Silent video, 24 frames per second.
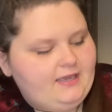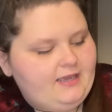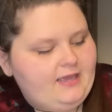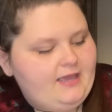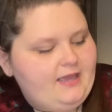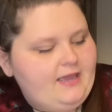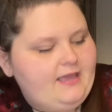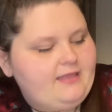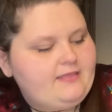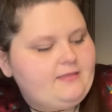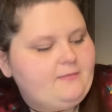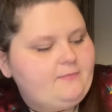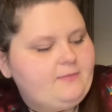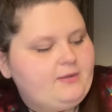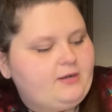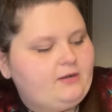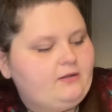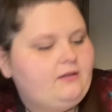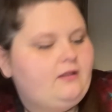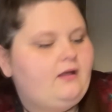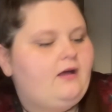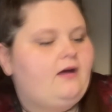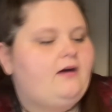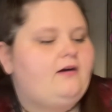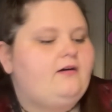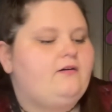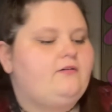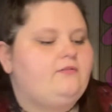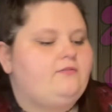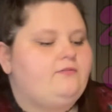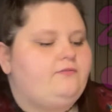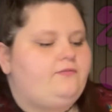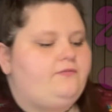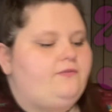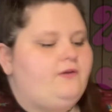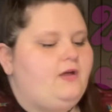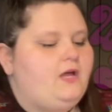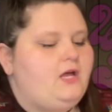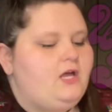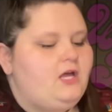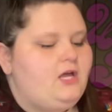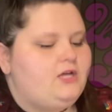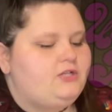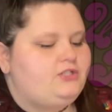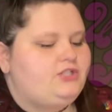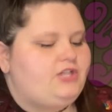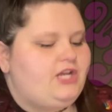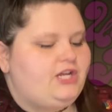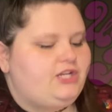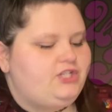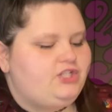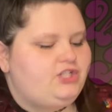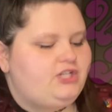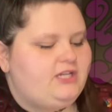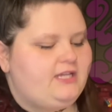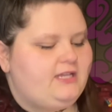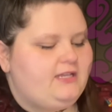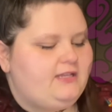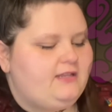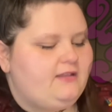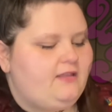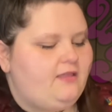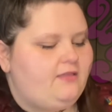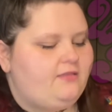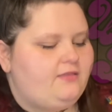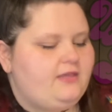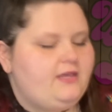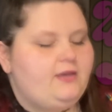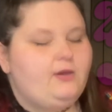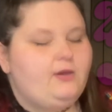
in the middle of changing the...